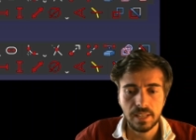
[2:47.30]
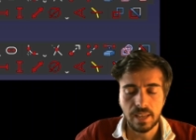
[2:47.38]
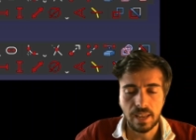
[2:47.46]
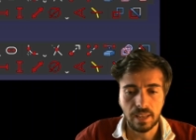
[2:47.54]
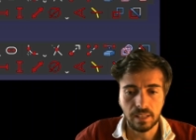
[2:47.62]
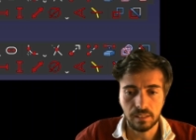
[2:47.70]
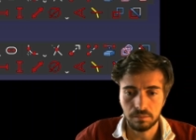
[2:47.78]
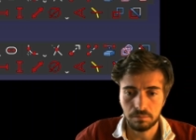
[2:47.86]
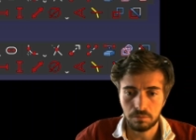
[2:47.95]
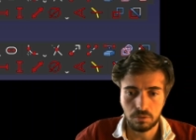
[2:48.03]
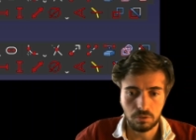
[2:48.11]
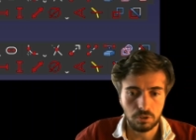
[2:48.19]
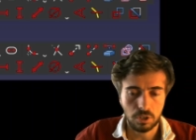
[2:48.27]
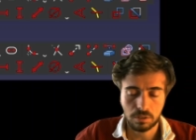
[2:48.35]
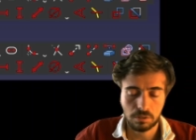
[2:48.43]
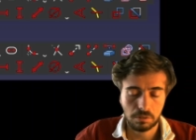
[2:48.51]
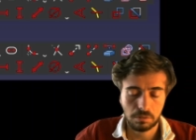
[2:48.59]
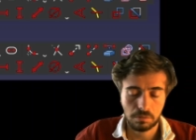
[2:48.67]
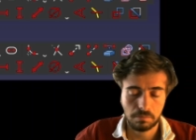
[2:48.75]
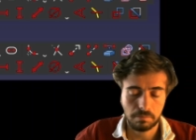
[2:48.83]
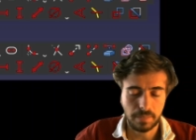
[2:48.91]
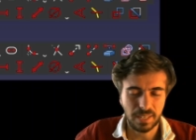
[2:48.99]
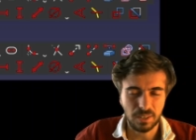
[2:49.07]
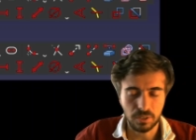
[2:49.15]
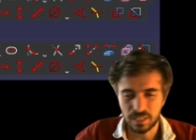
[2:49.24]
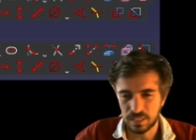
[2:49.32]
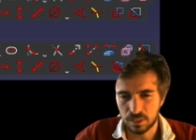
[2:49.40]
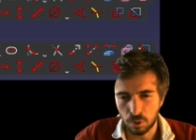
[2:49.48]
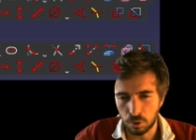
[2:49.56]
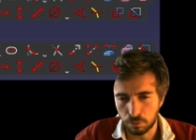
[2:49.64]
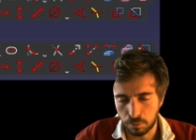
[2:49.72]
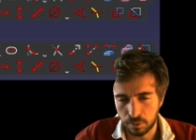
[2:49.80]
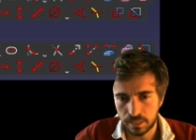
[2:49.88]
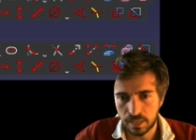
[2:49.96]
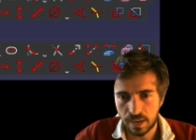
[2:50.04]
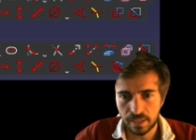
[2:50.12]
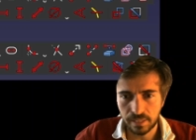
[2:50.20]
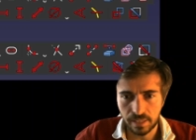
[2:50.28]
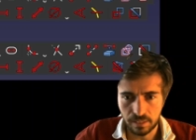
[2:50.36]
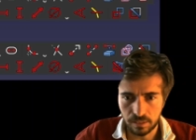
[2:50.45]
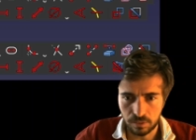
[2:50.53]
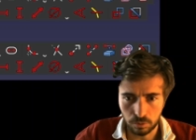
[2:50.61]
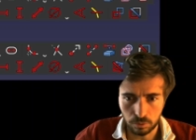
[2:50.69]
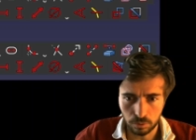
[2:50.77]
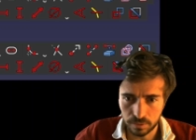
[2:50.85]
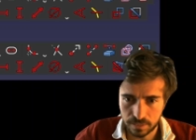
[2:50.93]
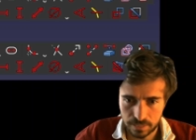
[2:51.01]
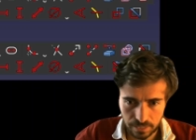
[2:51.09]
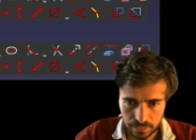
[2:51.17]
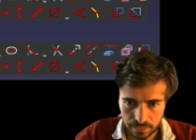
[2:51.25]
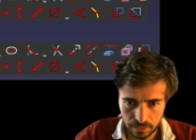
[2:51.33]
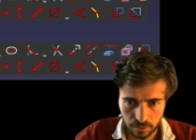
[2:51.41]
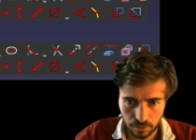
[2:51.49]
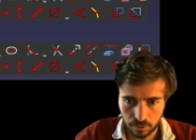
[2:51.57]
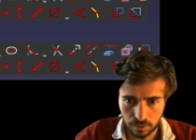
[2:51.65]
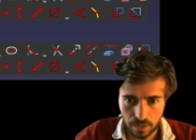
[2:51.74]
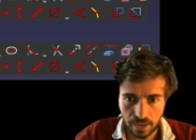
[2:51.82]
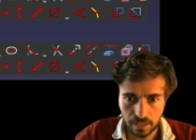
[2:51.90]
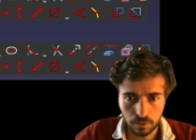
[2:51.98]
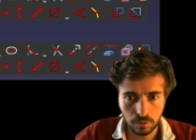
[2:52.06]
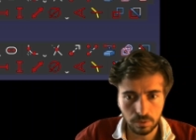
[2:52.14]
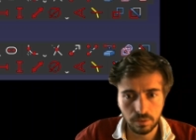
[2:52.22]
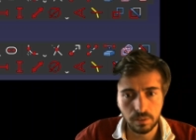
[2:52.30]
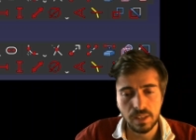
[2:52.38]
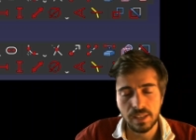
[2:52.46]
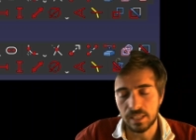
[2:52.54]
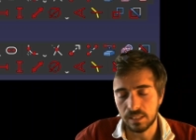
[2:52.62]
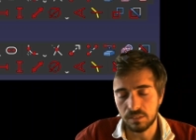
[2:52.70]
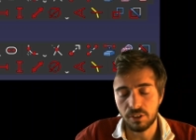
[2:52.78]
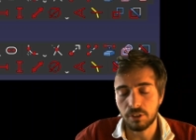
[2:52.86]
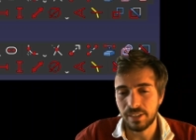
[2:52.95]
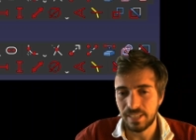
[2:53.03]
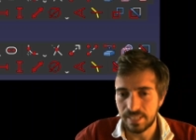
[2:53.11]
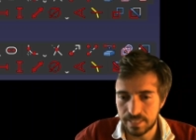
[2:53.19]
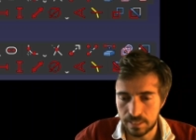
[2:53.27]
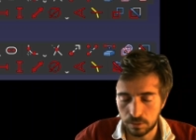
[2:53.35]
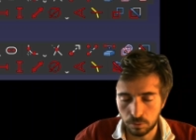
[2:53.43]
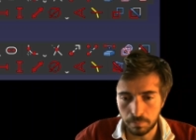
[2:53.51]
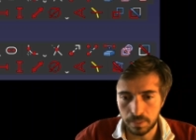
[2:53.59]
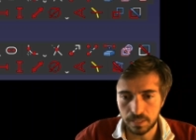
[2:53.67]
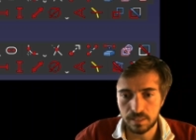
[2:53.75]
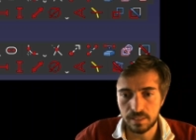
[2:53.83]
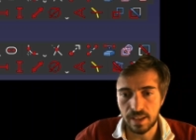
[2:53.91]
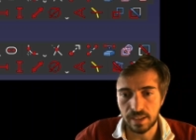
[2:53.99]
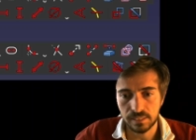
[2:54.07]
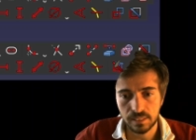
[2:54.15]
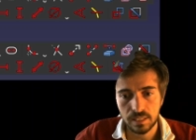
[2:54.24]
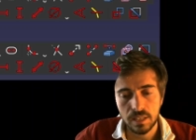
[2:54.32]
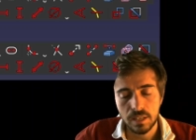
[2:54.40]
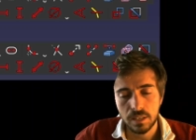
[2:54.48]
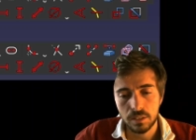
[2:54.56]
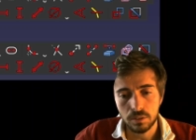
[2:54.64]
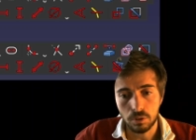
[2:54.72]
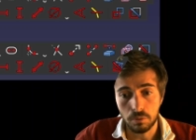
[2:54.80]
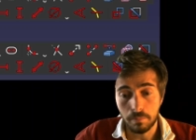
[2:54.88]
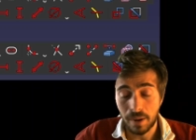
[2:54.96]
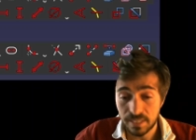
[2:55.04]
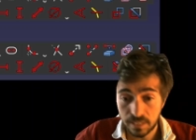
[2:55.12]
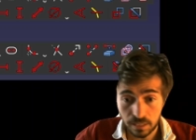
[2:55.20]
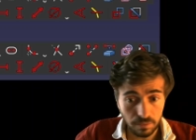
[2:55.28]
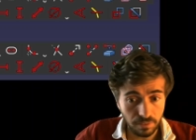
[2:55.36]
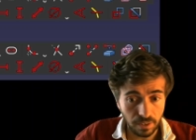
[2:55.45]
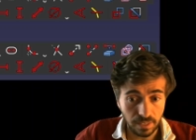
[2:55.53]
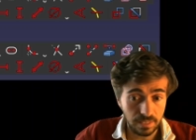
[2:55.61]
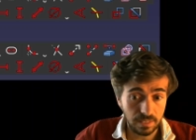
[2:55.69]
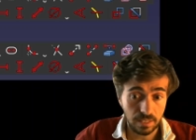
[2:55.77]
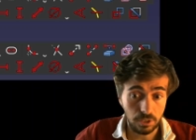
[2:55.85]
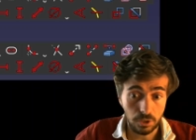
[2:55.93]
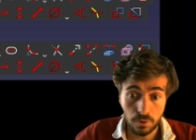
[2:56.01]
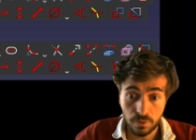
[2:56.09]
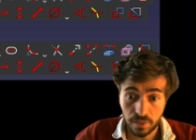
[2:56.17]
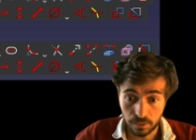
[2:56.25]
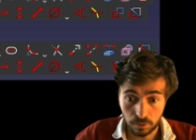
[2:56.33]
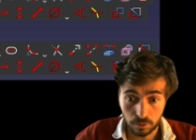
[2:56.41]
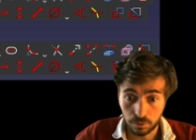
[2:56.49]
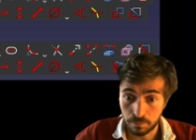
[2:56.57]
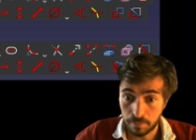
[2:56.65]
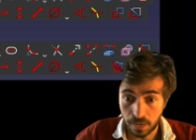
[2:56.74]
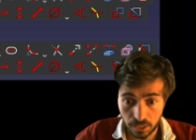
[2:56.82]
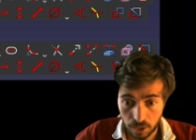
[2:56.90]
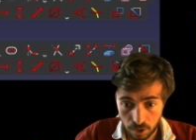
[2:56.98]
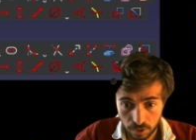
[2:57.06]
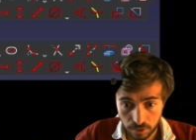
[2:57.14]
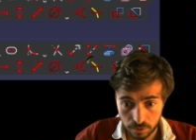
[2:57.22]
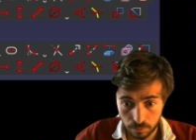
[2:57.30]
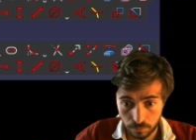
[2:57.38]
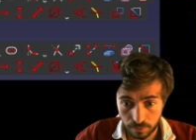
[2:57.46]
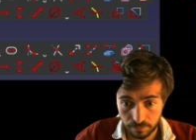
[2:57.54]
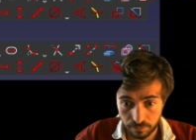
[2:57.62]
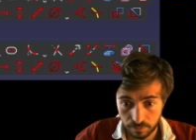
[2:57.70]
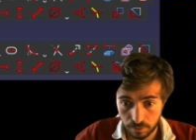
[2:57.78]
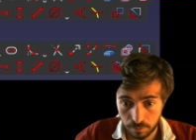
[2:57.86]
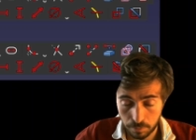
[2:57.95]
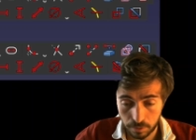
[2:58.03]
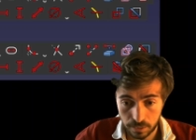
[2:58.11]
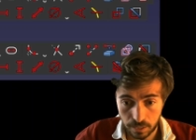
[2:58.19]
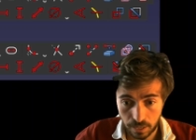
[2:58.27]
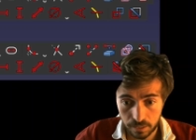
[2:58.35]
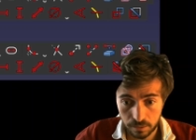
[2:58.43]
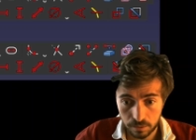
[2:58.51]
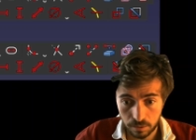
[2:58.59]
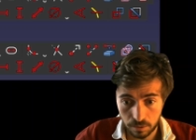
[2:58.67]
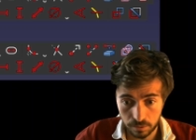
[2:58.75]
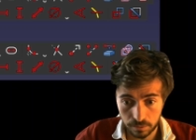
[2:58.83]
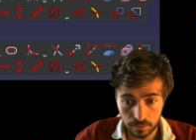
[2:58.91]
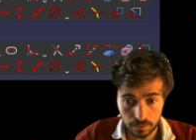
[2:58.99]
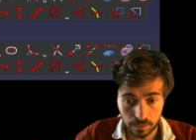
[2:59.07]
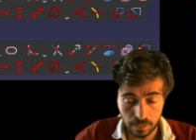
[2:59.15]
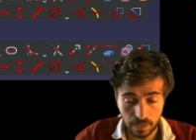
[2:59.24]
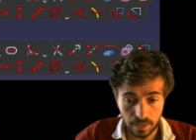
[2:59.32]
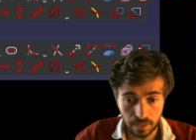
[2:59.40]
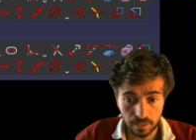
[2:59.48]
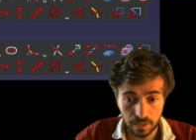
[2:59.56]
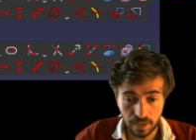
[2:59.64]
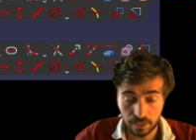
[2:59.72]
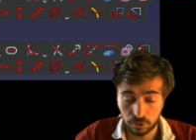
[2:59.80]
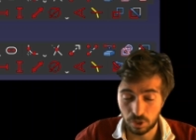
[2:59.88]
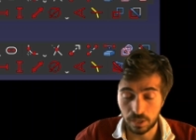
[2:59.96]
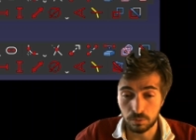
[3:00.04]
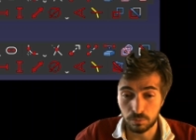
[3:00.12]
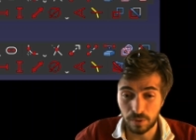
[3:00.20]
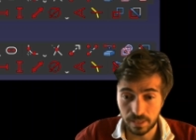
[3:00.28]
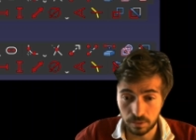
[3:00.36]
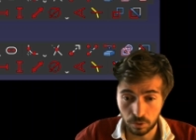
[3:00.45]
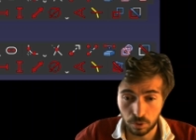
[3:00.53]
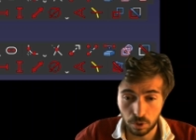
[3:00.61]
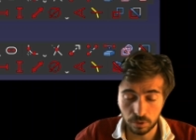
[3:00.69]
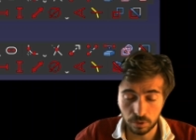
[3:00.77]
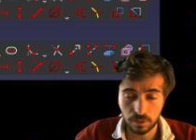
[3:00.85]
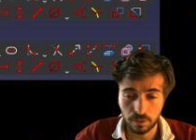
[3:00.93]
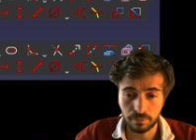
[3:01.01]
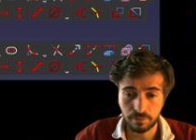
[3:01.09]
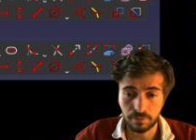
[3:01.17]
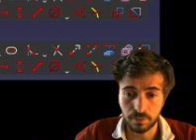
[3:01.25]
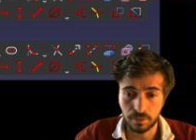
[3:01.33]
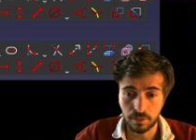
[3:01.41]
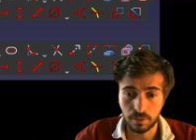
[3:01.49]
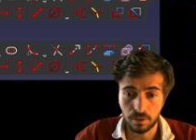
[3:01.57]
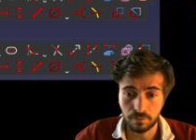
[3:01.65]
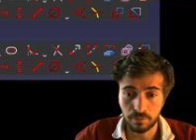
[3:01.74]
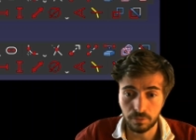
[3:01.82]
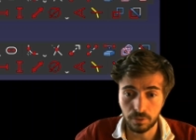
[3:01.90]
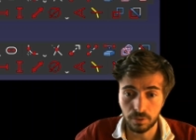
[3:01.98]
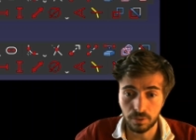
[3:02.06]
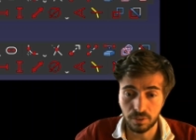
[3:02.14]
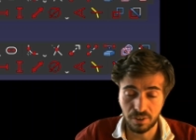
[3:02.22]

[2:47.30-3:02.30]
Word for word: and just because it's called polyline and you don't see here on the icon it's very easy to miss that so myself I didn't knew that you could make arcs with uh, polyline until I actually read the code of, uh, of the